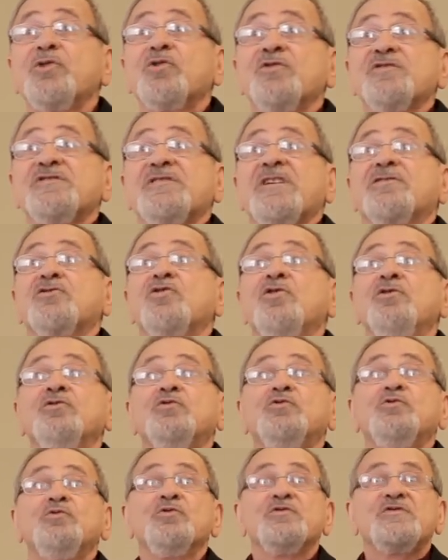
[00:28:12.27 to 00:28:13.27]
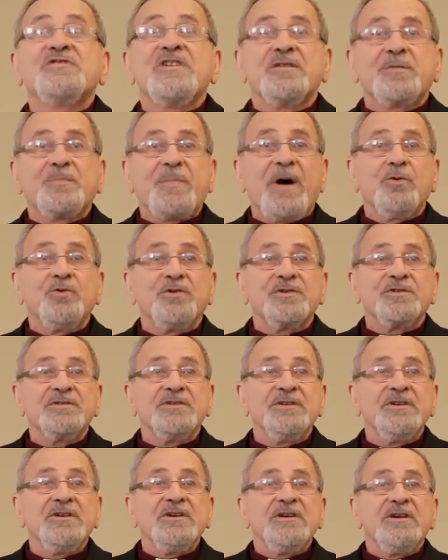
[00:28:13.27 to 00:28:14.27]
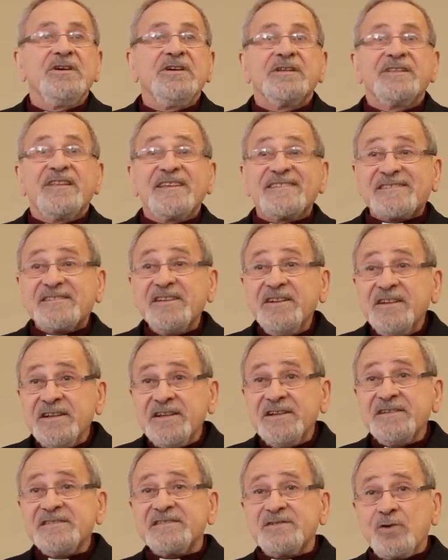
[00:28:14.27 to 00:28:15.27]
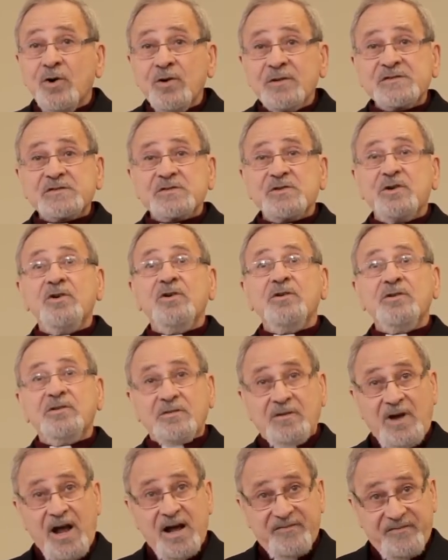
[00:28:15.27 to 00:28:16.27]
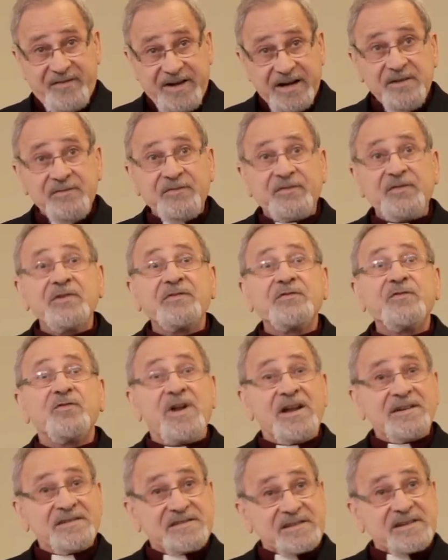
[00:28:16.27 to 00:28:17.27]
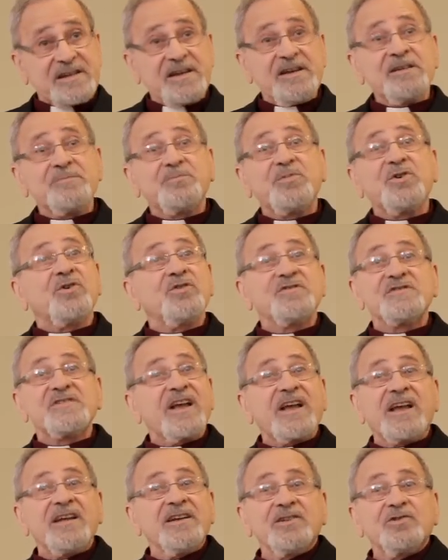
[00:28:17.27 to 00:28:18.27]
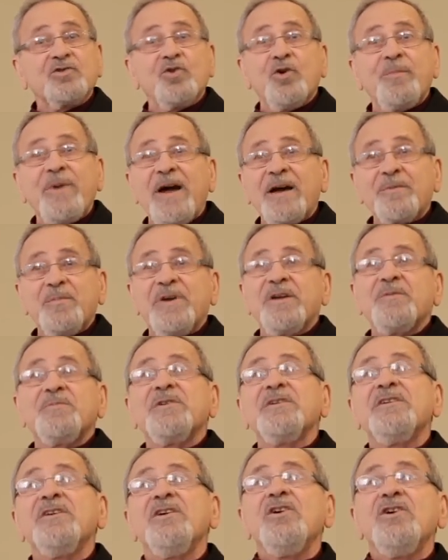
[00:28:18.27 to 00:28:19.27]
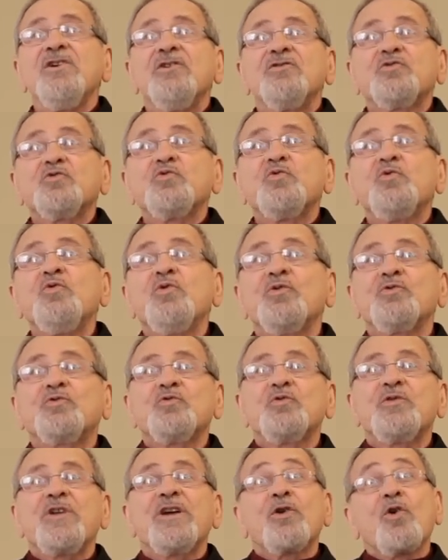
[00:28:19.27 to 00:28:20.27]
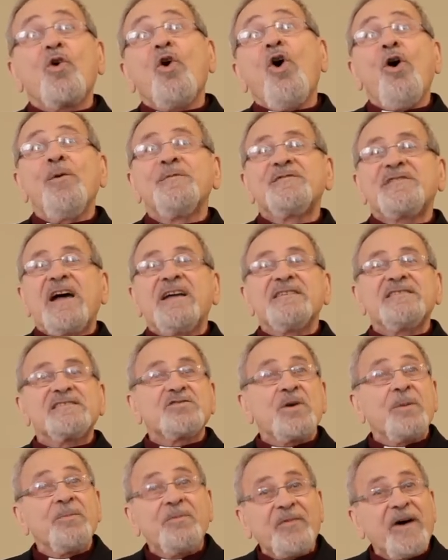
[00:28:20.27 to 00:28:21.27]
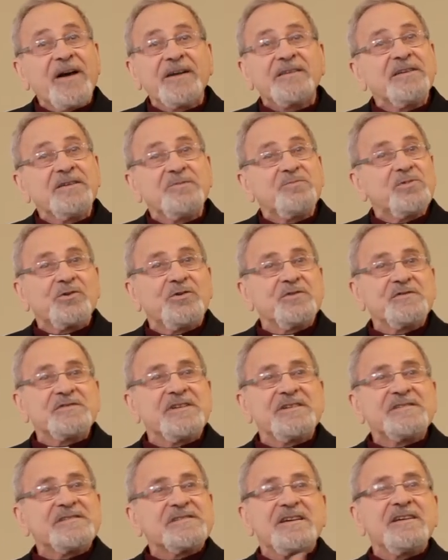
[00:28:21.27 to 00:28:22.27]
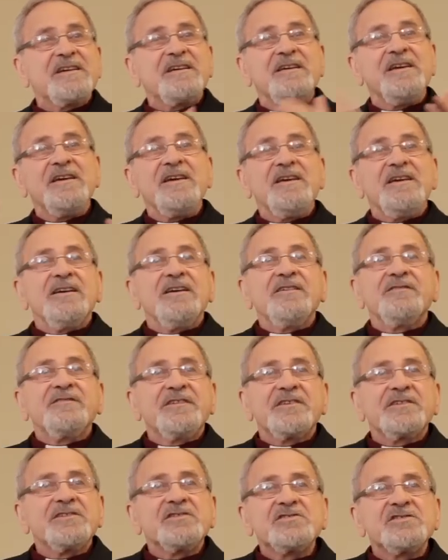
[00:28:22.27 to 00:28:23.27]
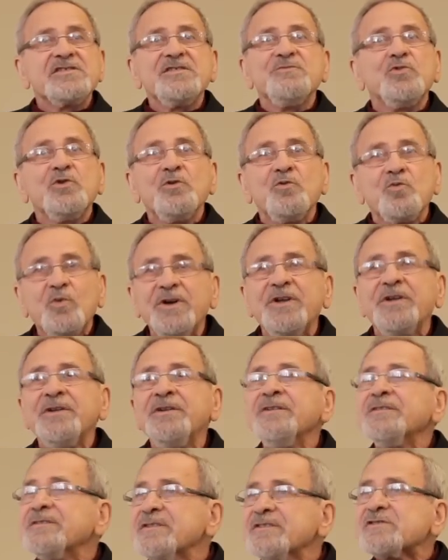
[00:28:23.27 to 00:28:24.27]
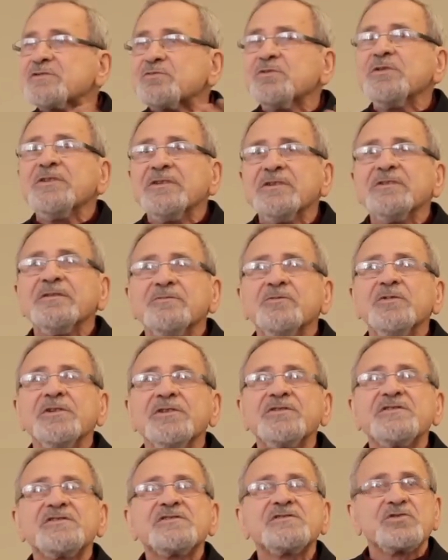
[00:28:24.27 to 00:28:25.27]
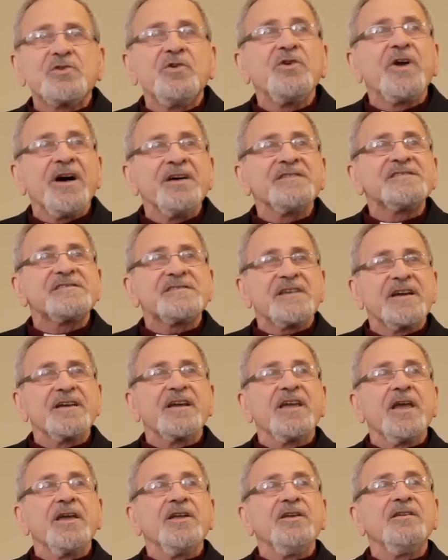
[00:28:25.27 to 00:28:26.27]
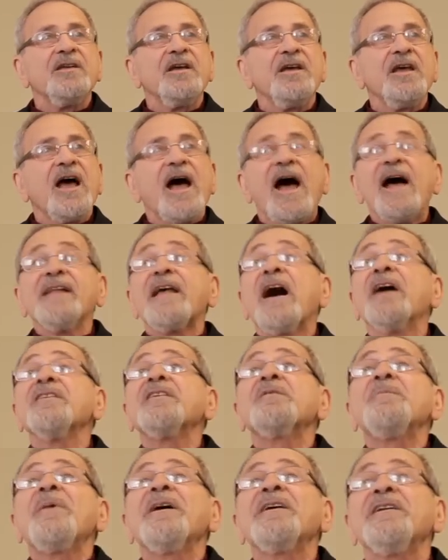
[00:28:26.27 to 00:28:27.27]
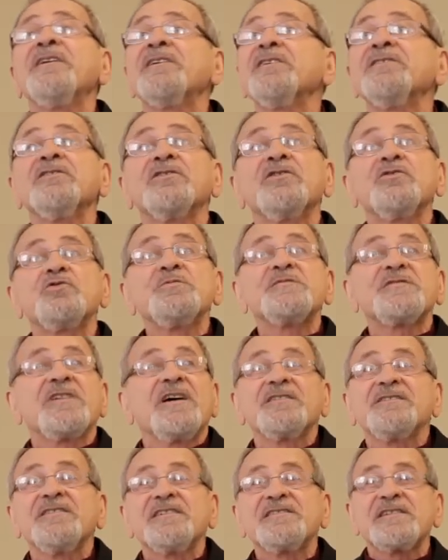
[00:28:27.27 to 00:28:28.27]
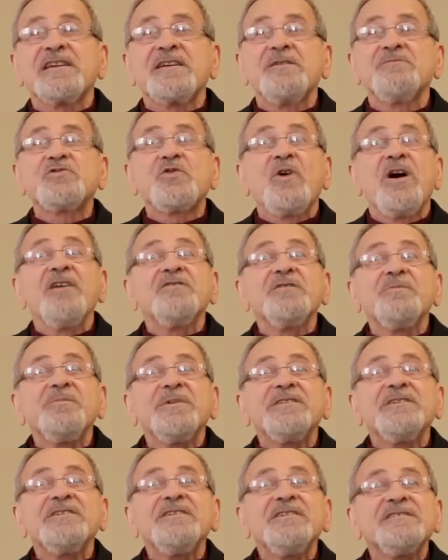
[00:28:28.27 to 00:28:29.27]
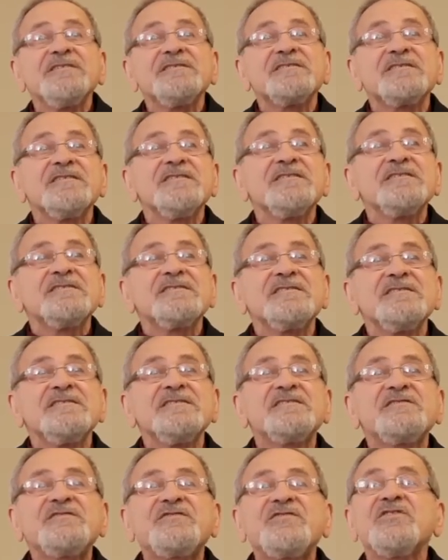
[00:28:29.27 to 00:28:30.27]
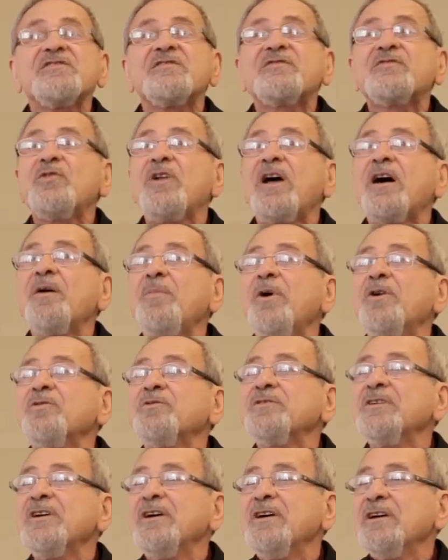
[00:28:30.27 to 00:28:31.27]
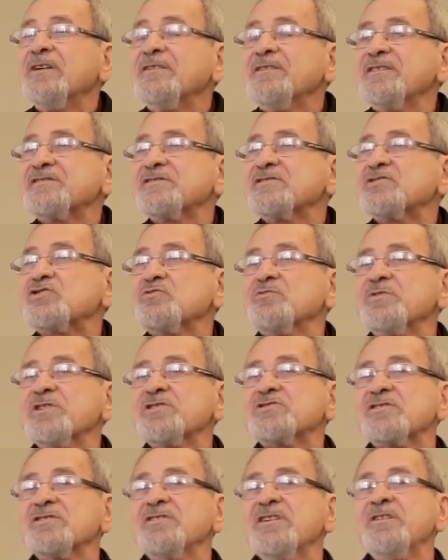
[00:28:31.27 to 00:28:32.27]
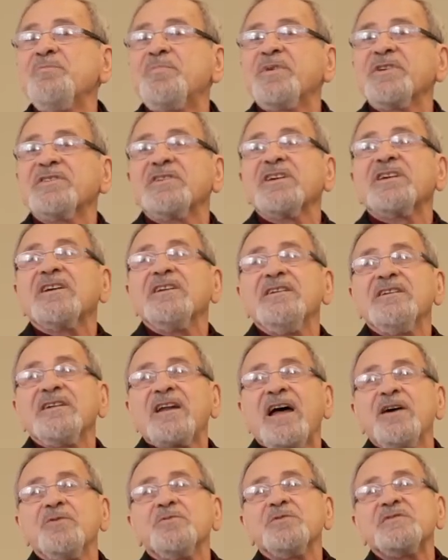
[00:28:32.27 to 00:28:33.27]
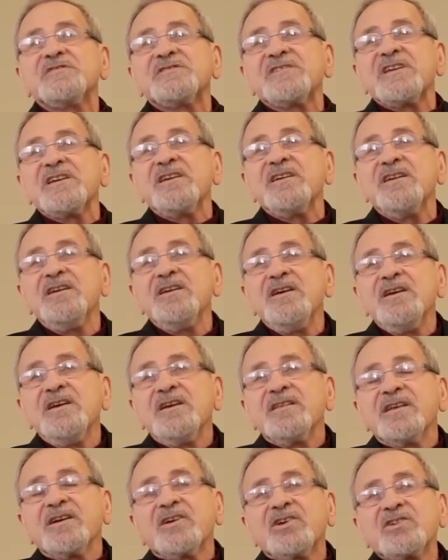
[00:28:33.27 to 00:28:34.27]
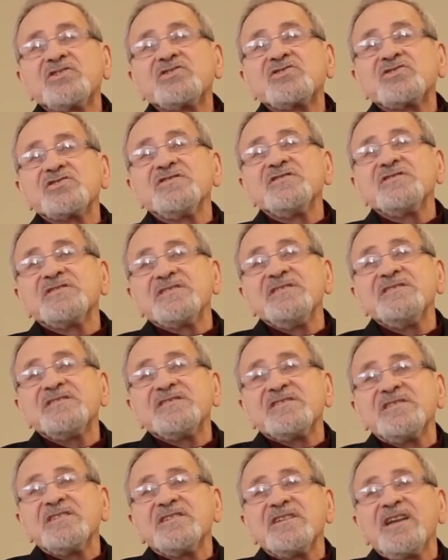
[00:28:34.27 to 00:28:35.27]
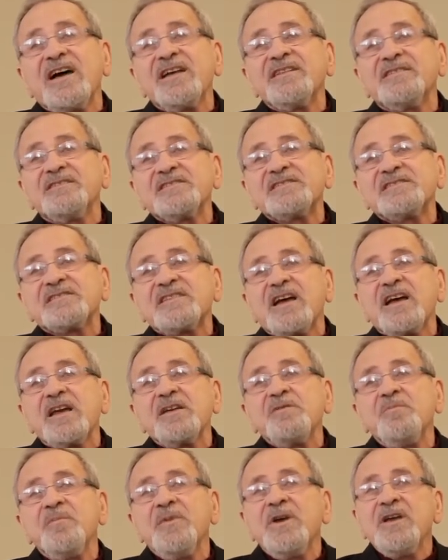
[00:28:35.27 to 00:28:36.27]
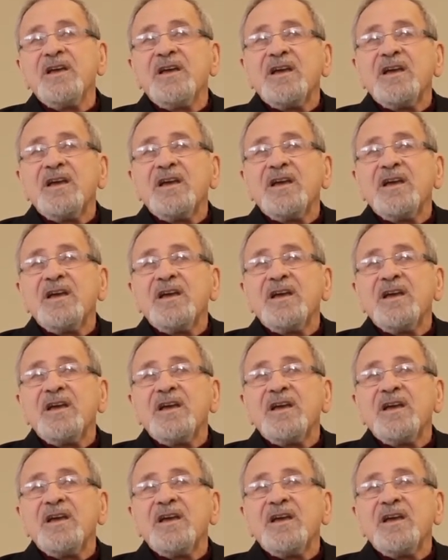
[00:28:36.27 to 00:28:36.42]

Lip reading: because they are going to lose their power. The Sunnis also are very fearful and scared because they cannot go back maybe to their homes and stop fighting, because they say if the regime will win, this will destroy us again. And other minority groups are the same. So everybody is fearful about the situation. In particular, I would say the Christians in Syria at this time,